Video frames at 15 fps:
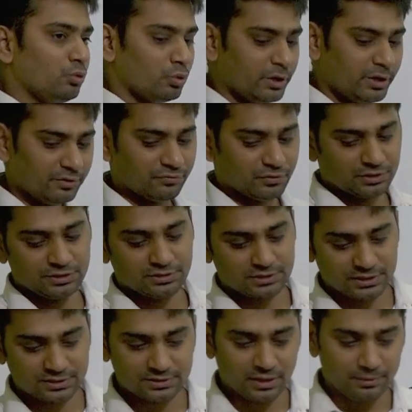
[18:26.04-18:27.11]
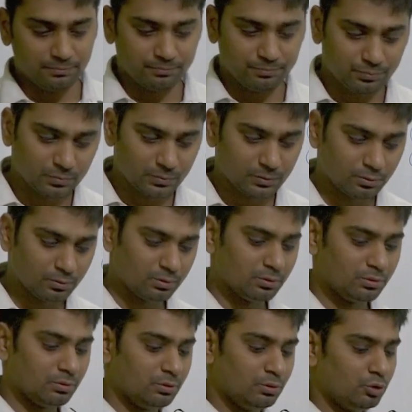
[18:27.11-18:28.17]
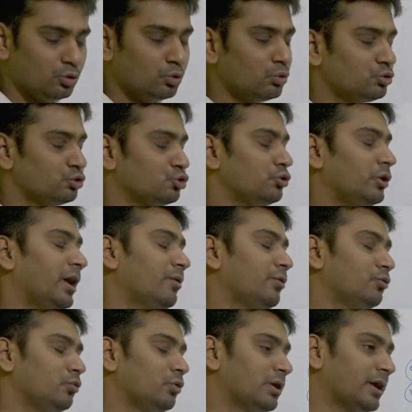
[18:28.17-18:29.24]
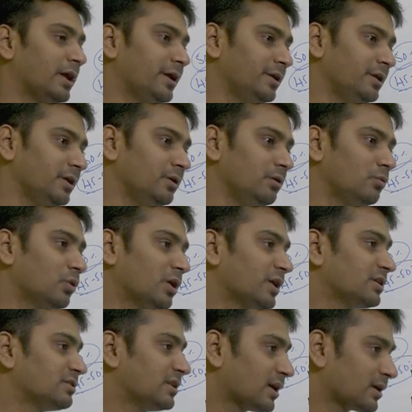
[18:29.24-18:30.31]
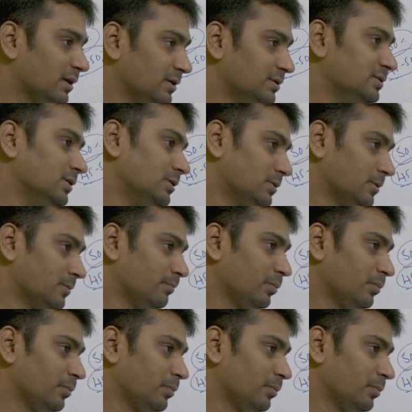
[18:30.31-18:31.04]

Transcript: read for this exam, you should have clarity. What exactly is it?